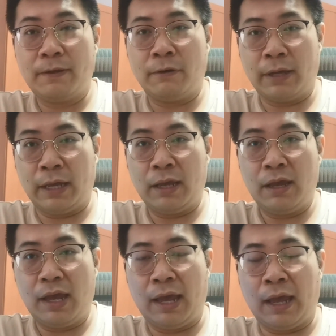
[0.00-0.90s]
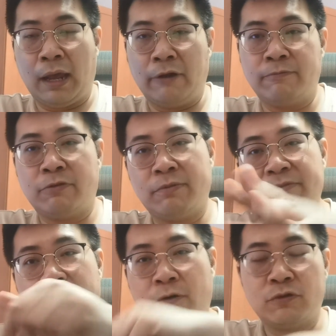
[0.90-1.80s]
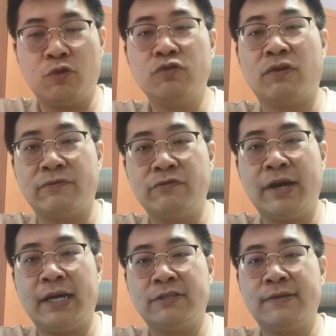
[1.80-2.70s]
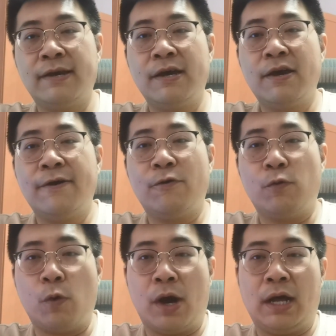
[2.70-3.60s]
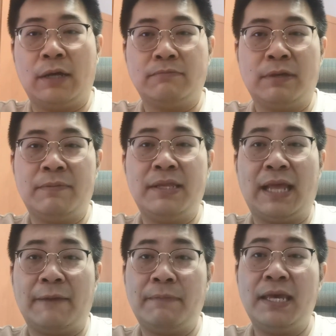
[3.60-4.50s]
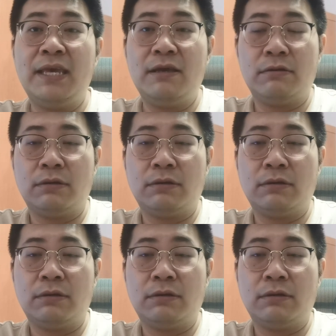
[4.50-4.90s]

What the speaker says: okay, and probably for those of you guys who are maybe like me,